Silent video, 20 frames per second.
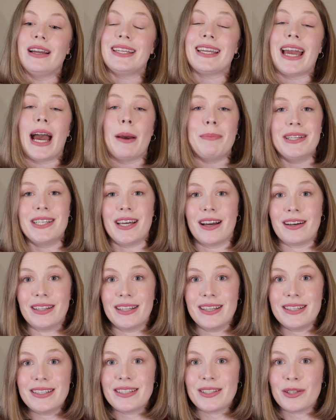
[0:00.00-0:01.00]
Gabby
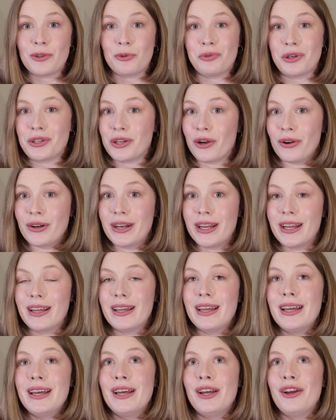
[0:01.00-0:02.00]
Douglas
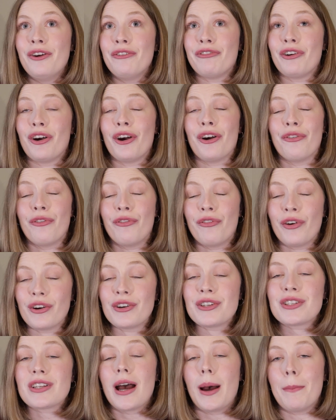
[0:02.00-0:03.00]
returning for her
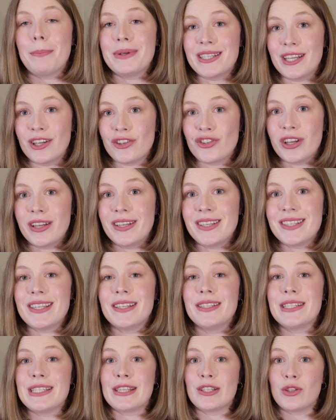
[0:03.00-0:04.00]
first competition
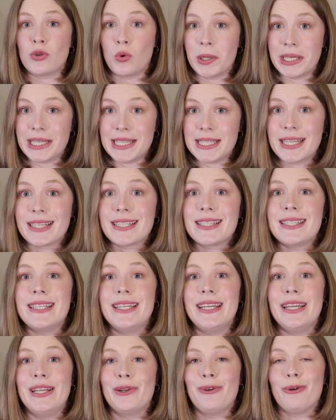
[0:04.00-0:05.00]
since the
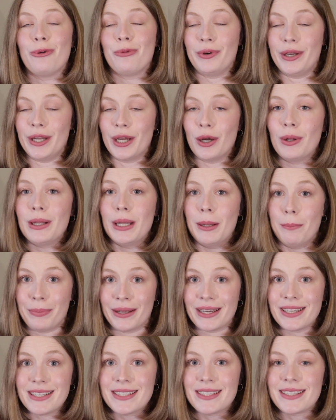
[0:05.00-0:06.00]
2016 Rio
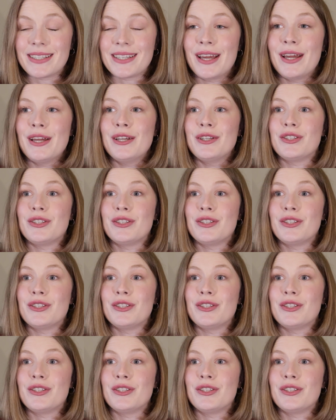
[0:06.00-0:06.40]
Olympics.